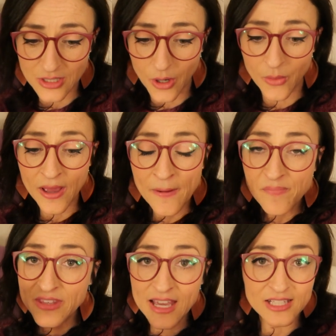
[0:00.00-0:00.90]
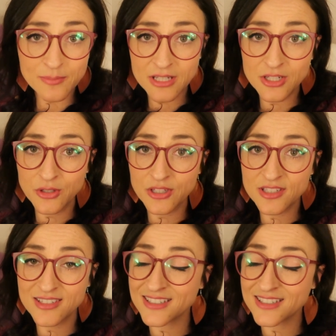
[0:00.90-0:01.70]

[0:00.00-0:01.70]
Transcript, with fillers: So yes, my to-do list is